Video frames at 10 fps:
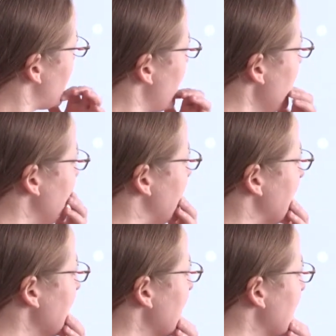
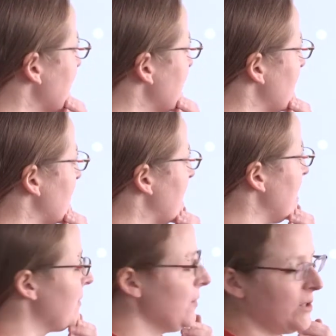Thirdly,
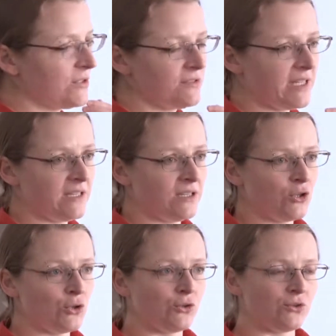if you want to then
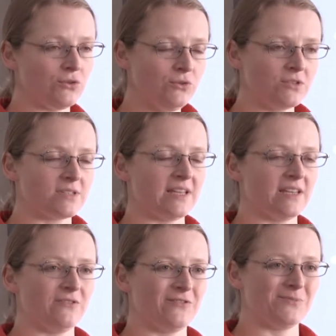use
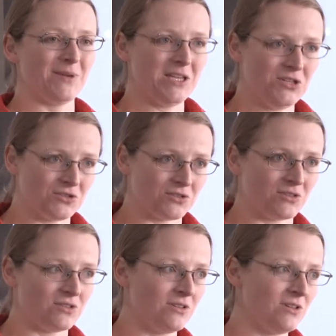that
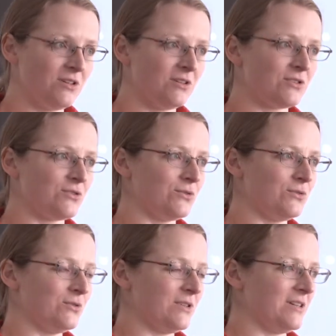information
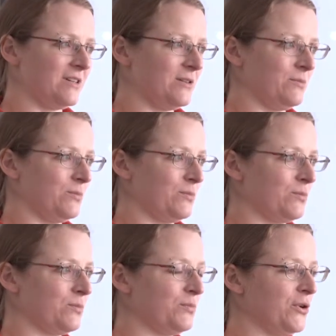to
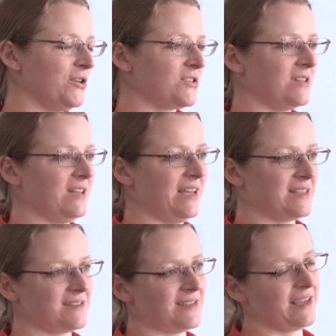
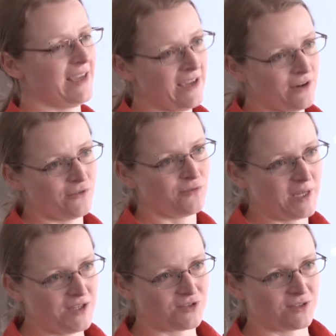personalize the care of
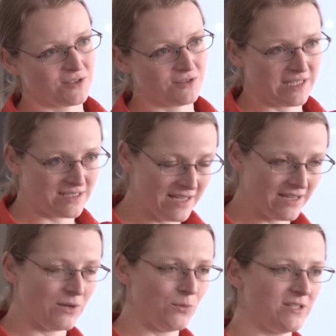patients, so like
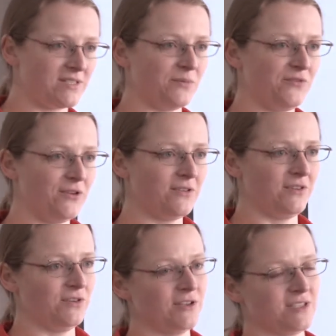taking it one step
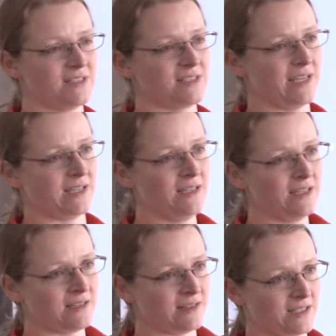further, not just saying
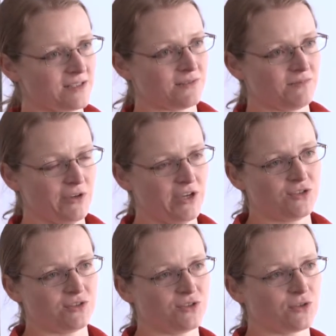this
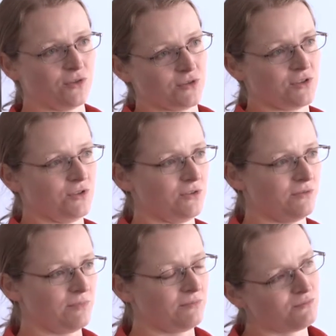variation is causing you